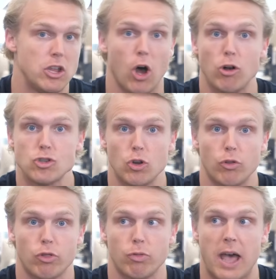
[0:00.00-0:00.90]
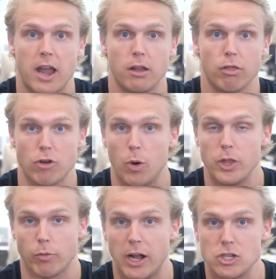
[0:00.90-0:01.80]
He also had a throw
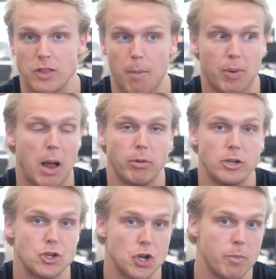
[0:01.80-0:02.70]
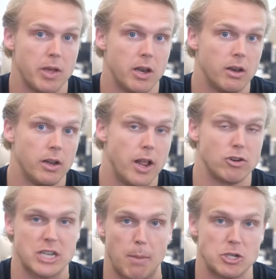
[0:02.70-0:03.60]
in the red zone that probably should have been an
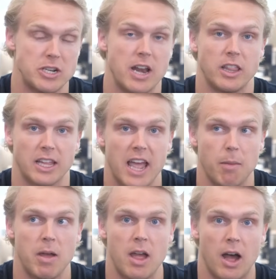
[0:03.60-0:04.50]
interception end of the game.